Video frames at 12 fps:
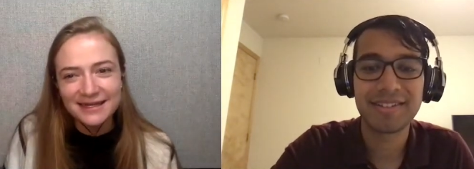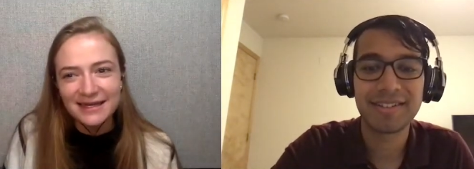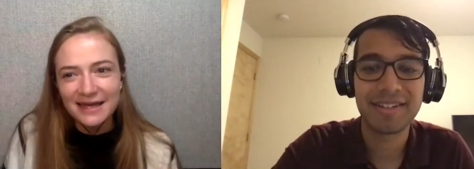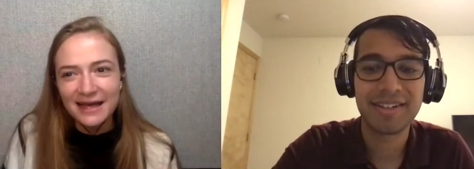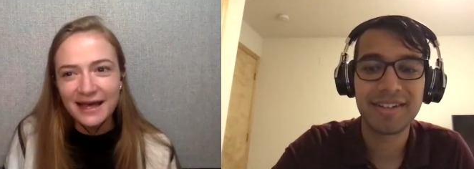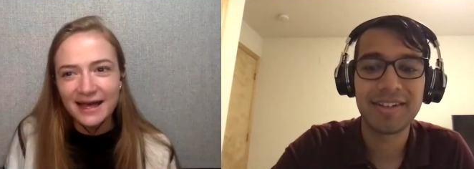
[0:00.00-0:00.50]

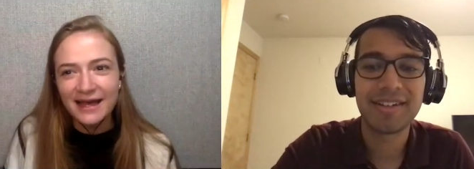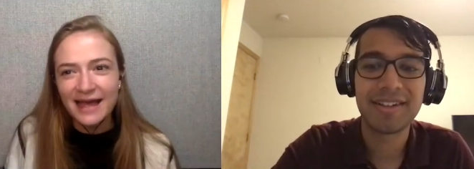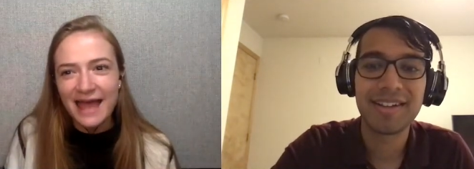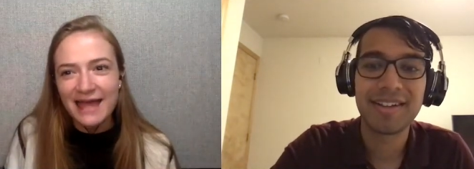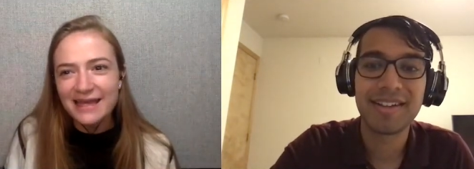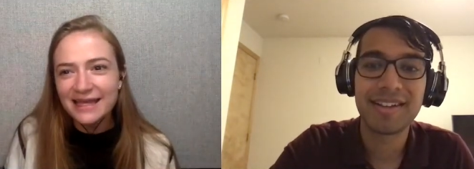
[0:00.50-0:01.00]
Speaker 1: Huh.
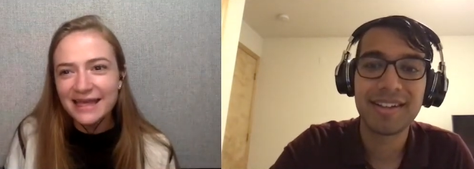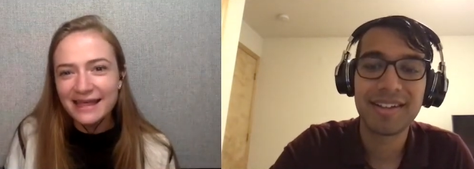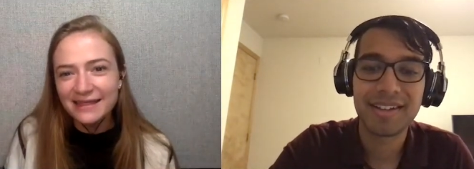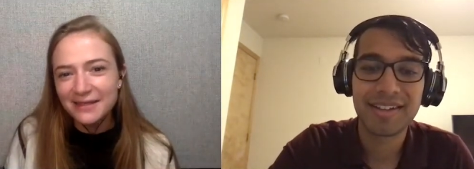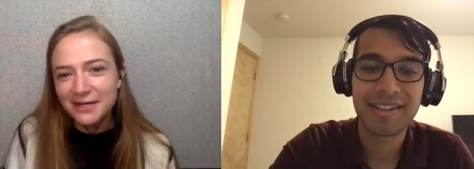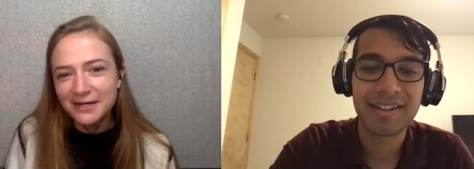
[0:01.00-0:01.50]
Any
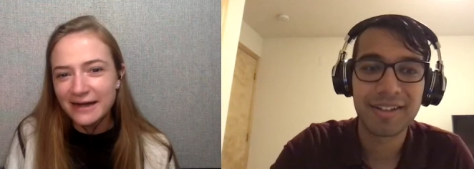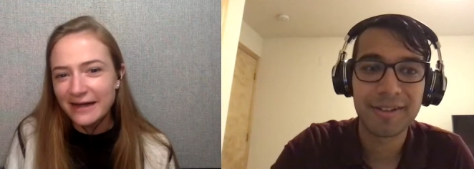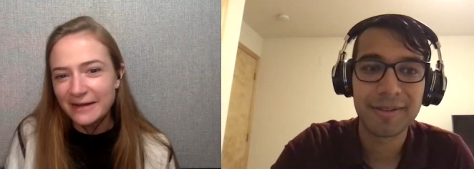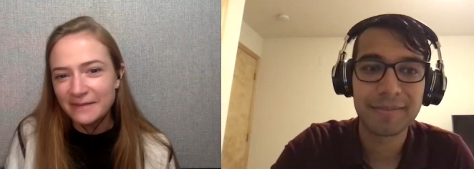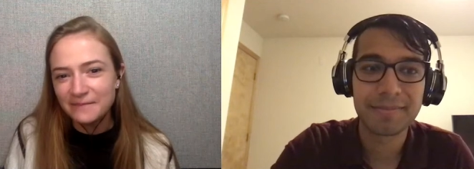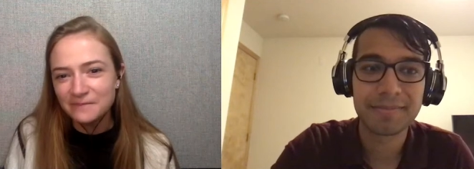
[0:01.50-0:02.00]
other
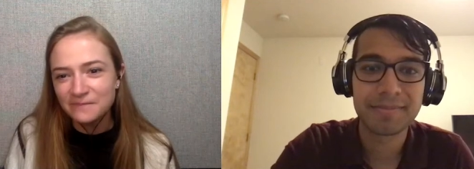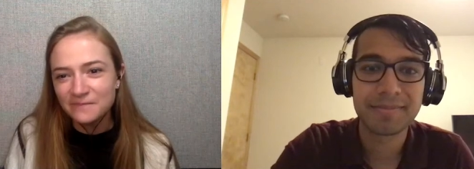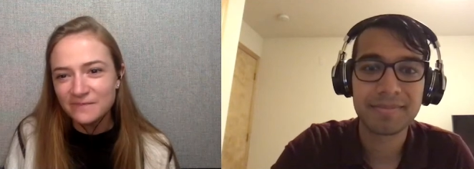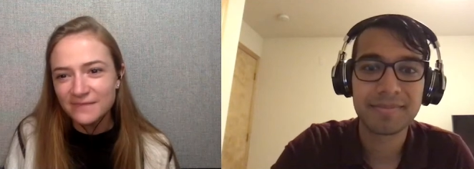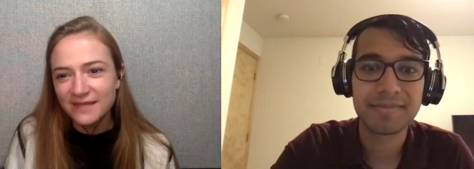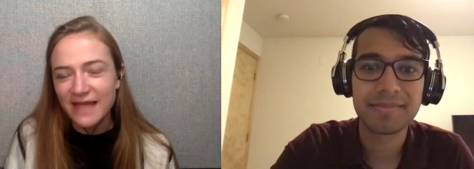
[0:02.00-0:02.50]
um
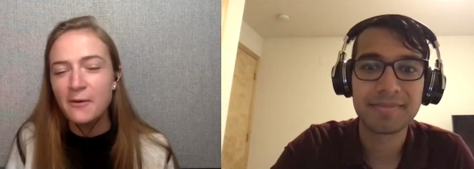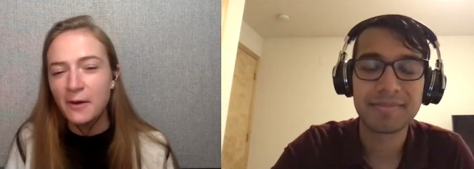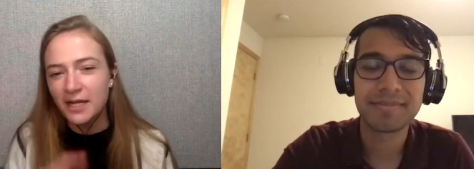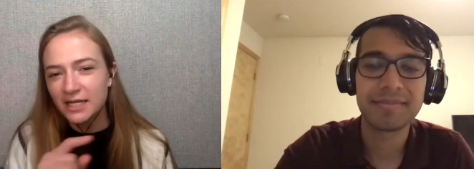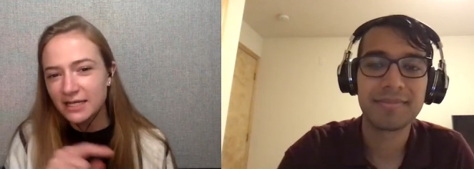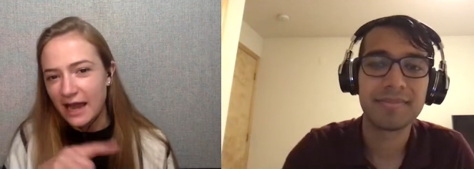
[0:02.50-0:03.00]
I
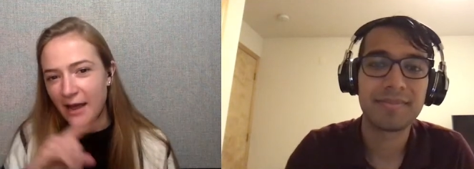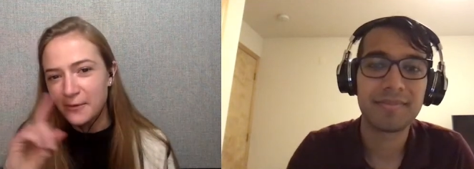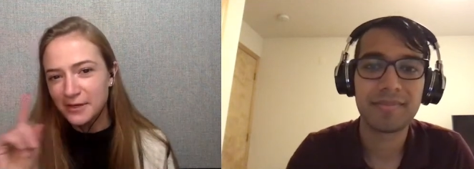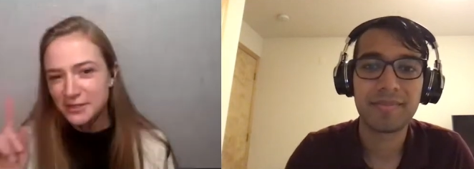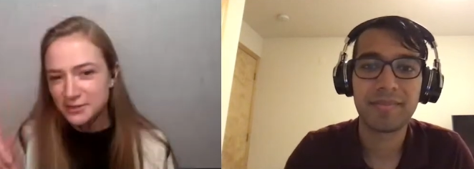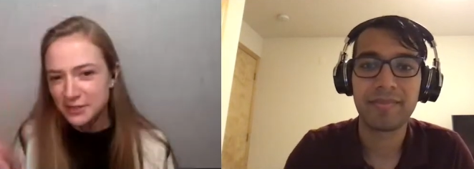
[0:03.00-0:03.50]
want to I
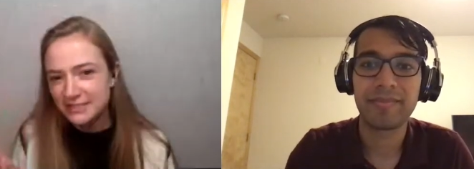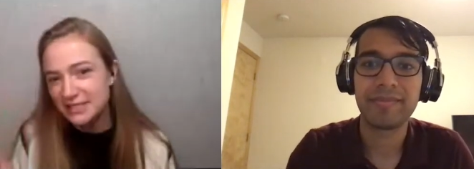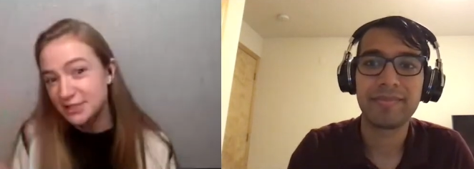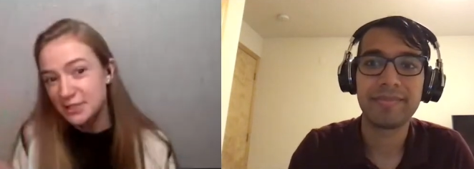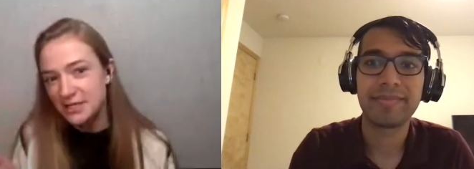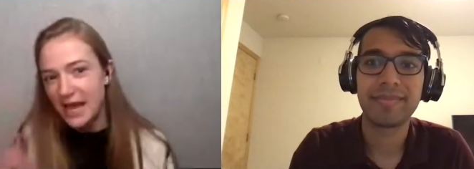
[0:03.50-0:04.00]
want to
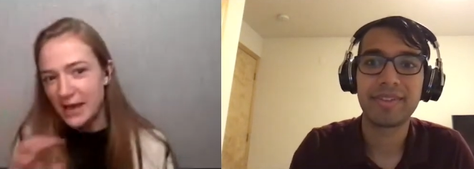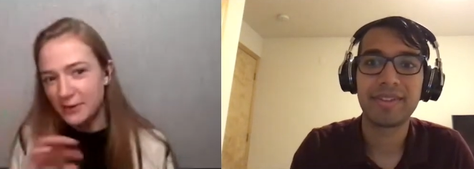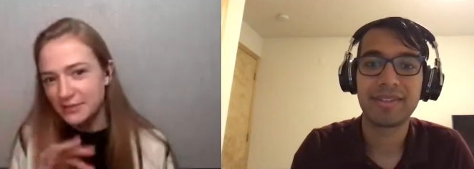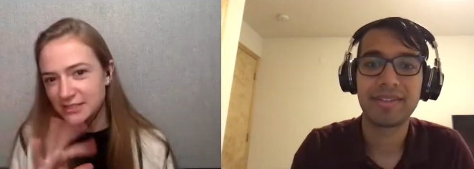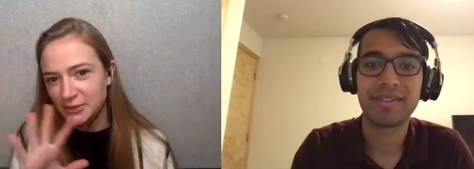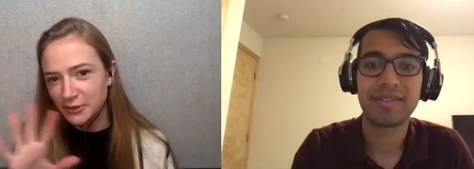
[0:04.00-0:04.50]
transition now
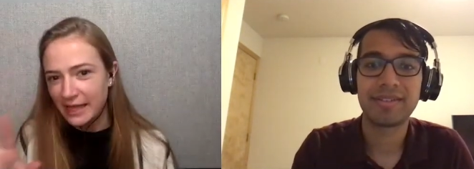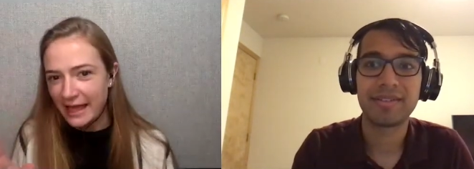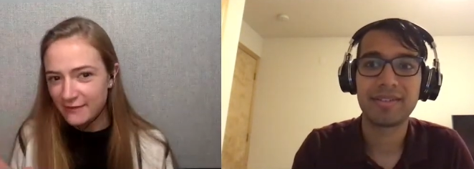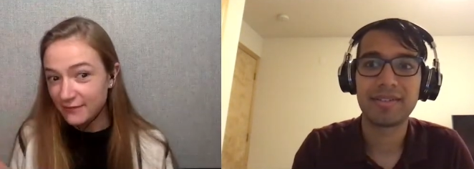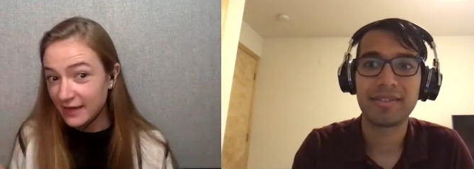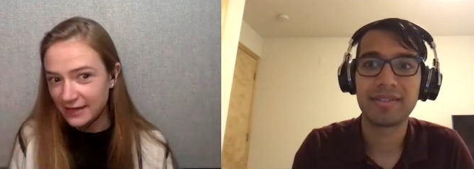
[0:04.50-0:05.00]
into your
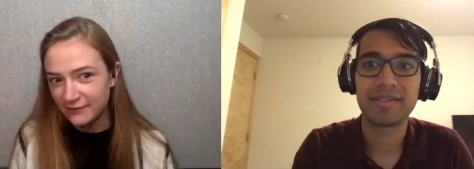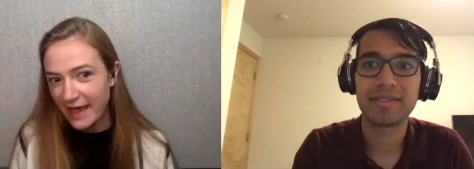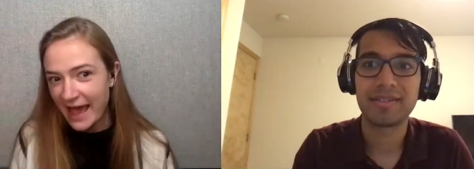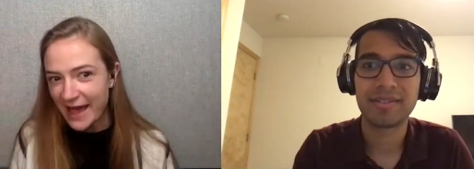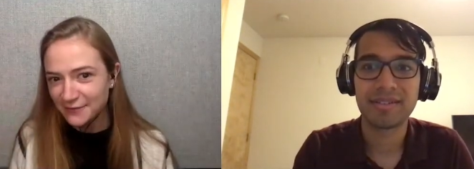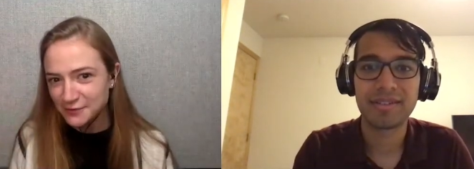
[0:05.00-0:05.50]
life kind of
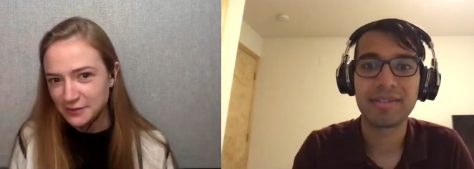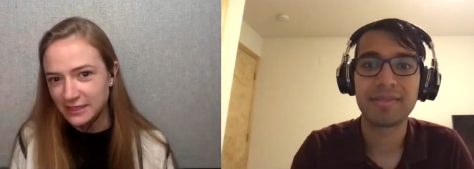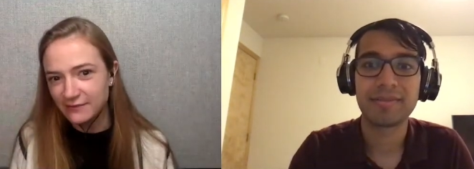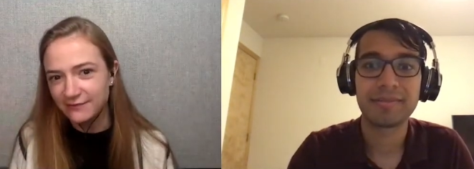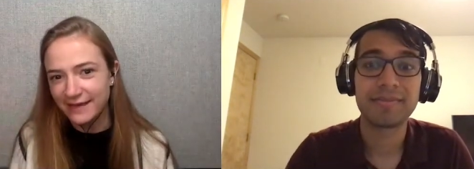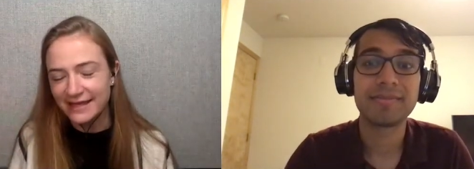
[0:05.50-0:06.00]
after the
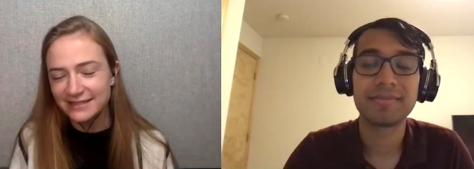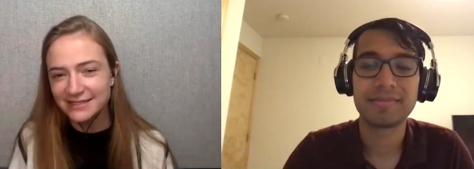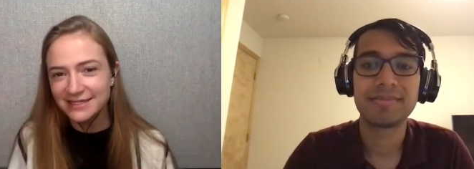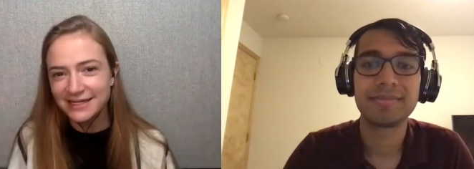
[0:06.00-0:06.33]
event.